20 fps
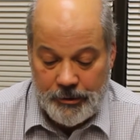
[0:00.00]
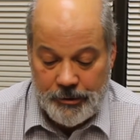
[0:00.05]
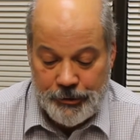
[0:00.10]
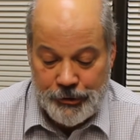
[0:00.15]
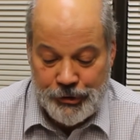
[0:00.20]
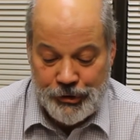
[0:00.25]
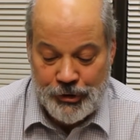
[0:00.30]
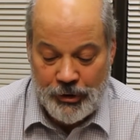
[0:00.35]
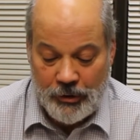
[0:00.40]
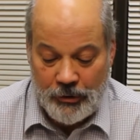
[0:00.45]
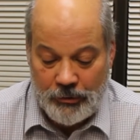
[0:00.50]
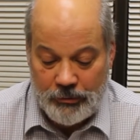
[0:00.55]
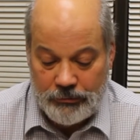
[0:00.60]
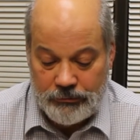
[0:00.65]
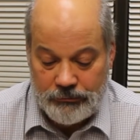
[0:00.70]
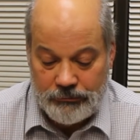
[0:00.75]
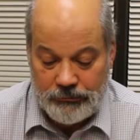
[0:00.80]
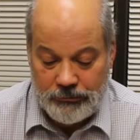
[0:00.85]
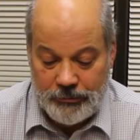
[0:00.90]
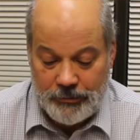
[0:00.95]
So
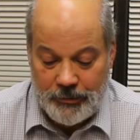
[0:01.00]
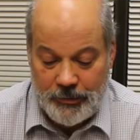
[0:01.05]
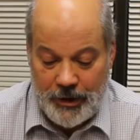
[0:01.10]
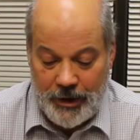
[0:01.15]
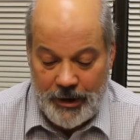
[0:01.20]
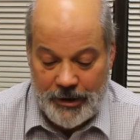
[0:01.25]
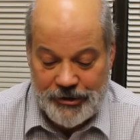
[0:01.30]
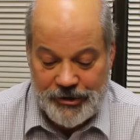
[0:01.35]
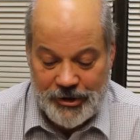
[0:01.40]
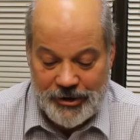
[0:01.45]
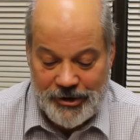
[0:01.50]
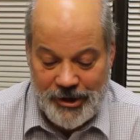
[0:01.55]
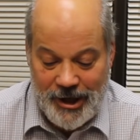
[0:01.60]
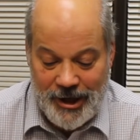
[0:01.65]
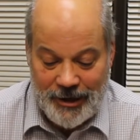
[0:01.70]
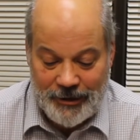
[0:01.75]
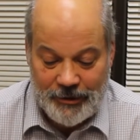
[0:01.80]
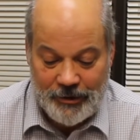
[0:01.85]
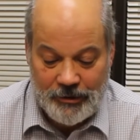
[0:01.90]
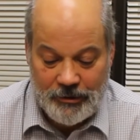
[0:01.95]
it's a
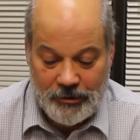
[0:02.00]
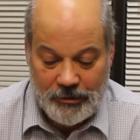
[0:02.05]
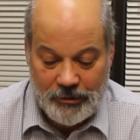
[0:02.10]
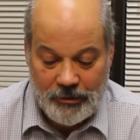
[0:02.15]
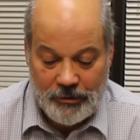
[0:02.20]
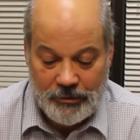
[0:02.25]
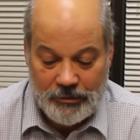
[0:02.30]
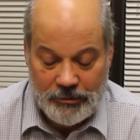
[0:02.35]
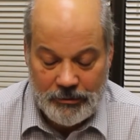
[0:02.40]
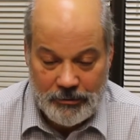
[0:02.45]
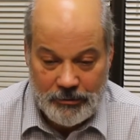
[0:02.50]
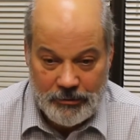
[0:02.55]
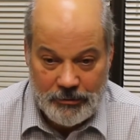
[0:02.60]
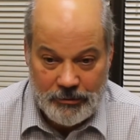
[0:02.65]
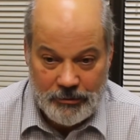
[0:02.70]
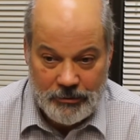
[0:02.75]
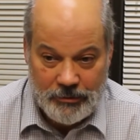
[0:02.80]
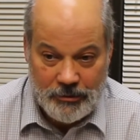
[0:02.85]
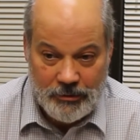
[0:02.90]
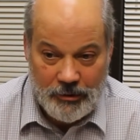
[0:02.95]
tactical
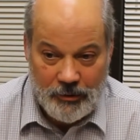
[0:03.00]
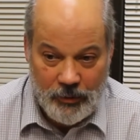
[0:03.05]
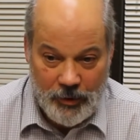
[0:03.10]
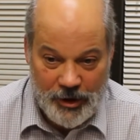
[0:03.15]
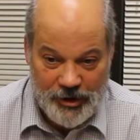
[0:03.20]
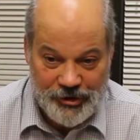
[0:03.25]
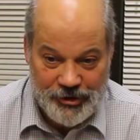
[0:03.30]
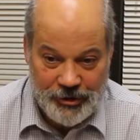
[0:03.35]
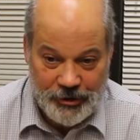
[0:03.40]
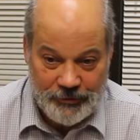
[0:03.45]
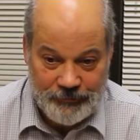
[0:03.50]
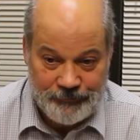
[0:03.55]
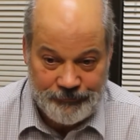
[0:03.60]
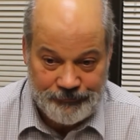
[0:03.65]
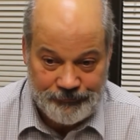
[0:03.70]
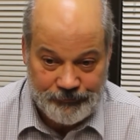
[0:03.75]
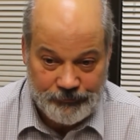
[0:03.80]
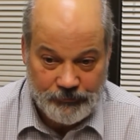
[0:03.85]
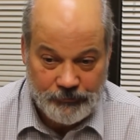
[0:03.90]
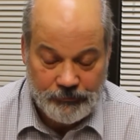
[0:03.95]
question.
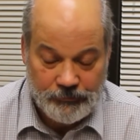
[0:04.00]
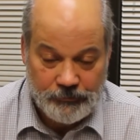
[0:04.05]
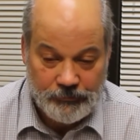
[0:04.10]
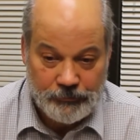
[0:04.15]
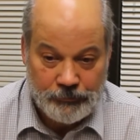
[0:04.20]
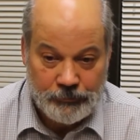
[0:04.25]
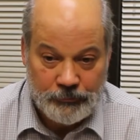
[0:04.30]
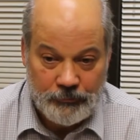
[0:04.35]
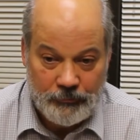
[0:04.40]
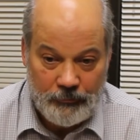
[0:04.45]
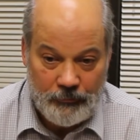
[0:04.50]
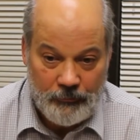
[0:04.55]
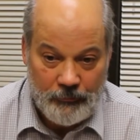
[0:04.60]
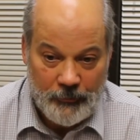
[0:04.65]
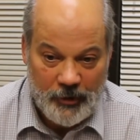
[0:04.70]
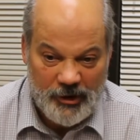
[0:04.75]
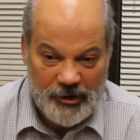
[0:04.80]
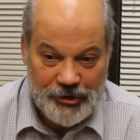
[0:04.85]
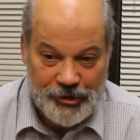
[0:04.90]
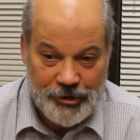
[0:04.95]

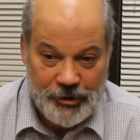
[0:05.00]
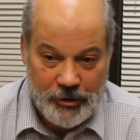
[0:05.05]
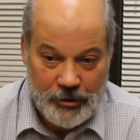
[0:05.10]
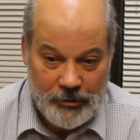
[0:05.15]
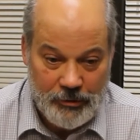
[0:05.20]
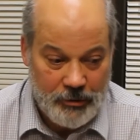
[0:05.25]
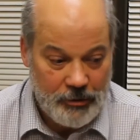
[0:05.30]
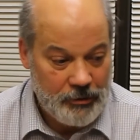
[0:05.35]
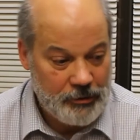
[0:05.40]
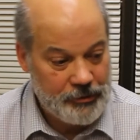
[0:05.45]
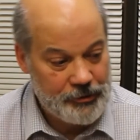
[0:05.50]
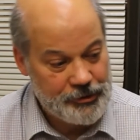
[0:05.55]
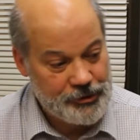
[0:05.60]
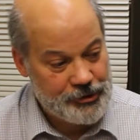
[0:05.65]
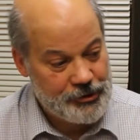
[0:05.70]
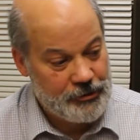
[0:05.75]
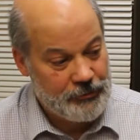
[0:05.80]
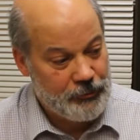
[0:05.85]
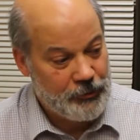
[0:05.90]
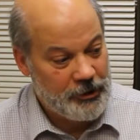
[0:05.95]
Should
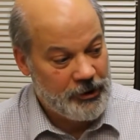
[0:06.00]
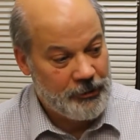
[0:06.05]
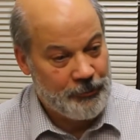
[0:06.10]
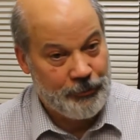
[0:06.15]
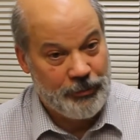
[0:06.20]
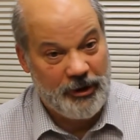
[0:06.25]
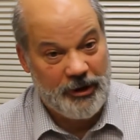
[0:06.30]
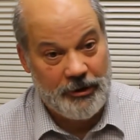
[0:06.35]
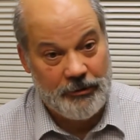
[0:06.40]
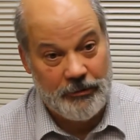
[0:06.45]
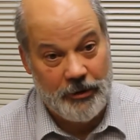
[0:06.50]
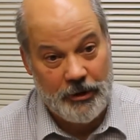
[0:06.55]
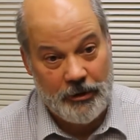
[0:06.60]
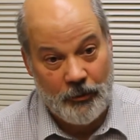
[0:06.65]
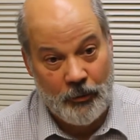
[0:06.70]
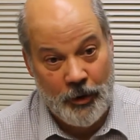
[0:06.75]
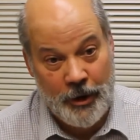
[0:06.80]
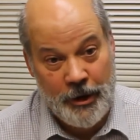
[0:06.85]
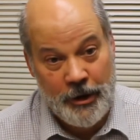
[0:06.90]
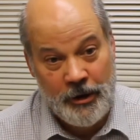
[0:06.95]
we complain right
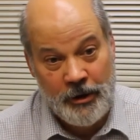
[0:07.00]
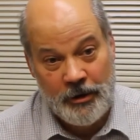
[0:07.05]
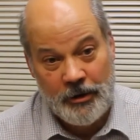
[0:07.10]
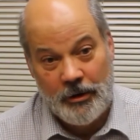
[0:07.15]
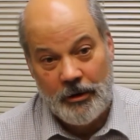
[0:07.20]
away?